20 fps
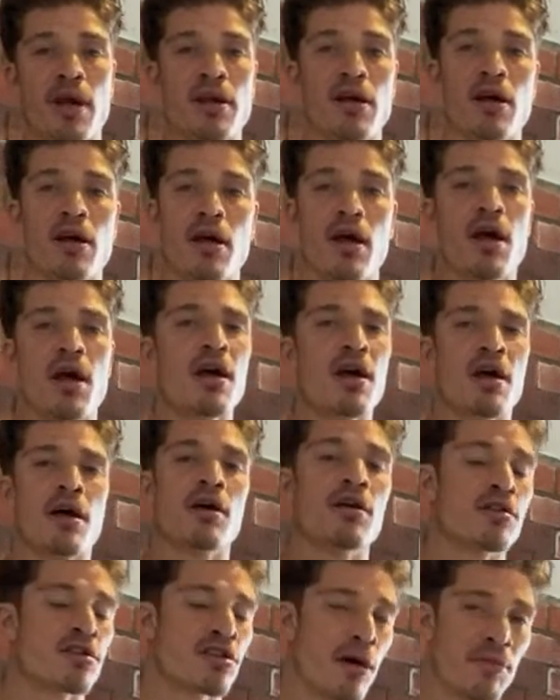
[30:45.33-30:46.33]
in,
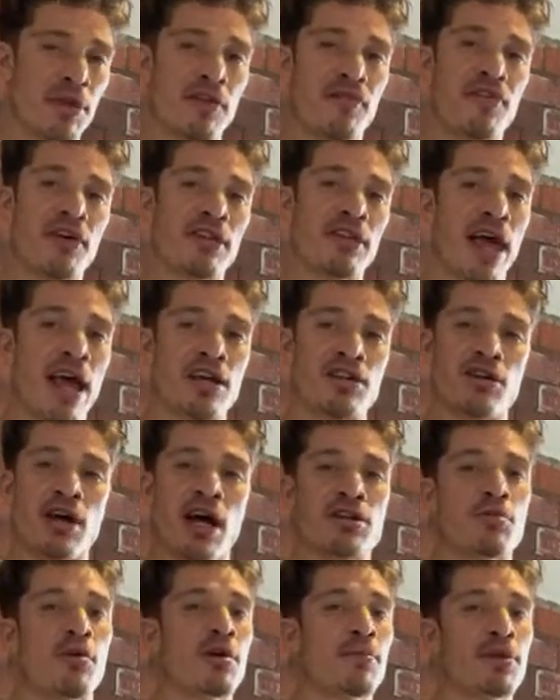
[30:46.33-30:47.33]
something for legs. You
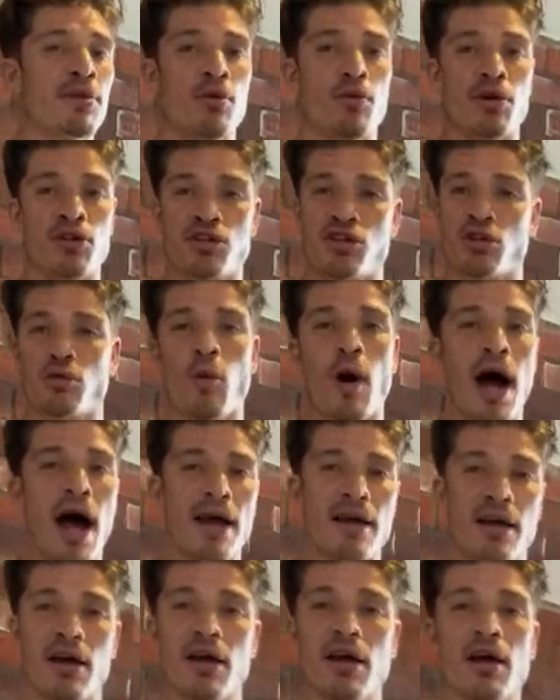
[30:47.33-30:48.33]
guys wanna be doing a
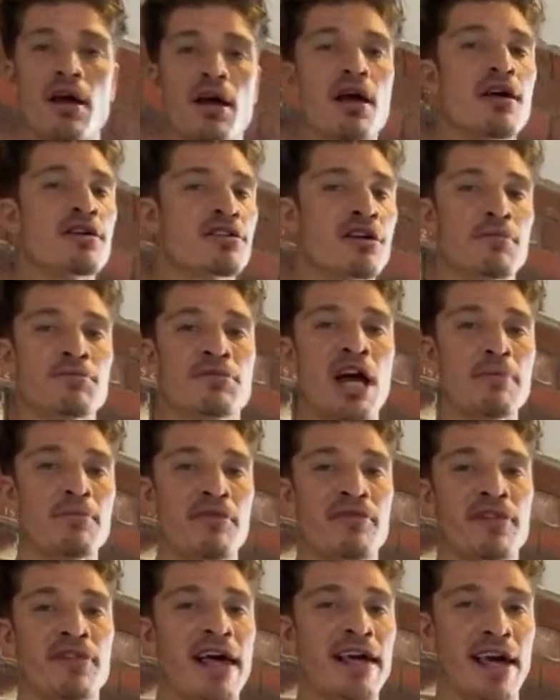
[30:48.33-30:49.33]
squat, some type
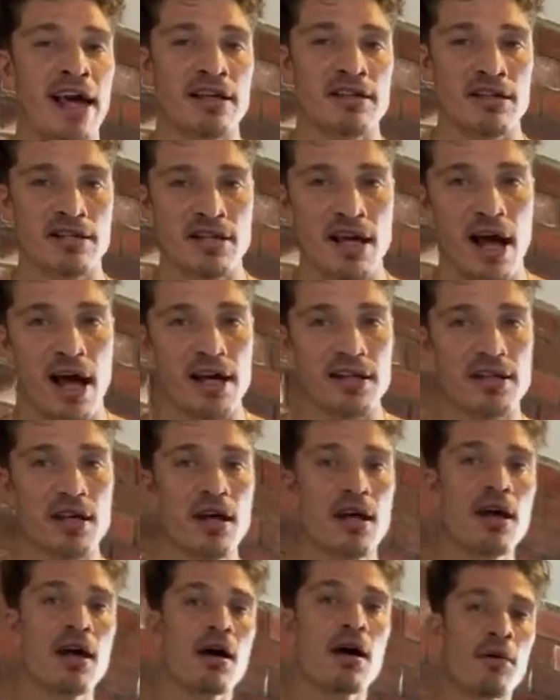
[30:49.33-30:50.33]
of leg
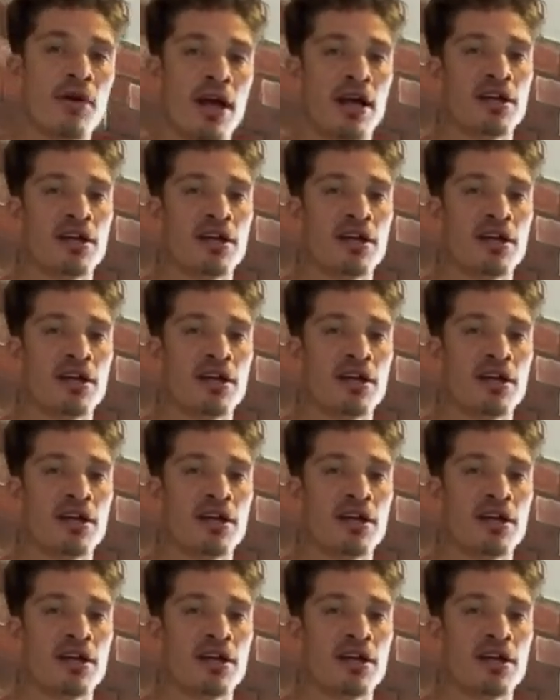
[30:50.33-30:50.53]
exercise with